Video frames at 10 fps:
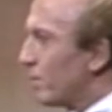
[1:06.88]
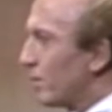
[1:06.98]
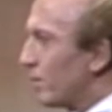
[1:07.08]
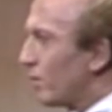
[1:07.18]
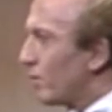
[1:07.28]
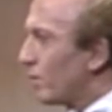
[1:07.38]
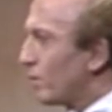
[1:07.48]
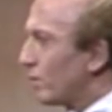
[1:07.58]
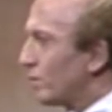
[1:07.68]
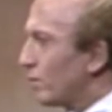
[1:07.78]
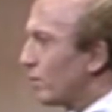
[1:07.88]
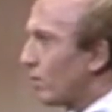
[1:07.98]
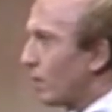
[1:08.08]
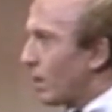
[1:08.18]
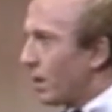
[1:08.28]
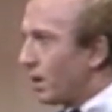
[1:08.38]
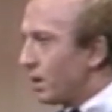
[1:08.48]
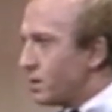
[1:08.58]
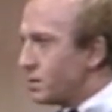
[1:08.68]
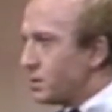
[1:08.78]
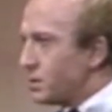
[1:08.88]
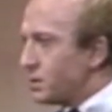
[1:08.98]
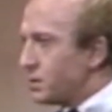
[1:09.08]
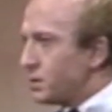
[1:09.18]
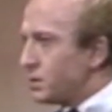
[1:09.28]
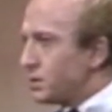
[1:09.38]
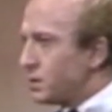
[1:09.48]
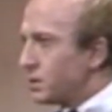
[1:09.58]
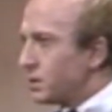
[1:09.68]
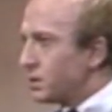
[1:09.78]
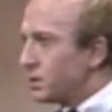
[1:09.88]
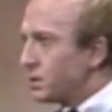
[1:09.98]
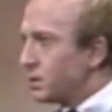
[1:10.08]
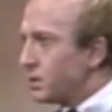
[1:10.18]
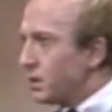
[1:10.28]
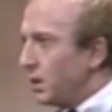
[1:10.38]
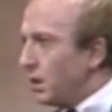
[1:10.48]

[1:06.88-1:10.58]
This person isn't speaking.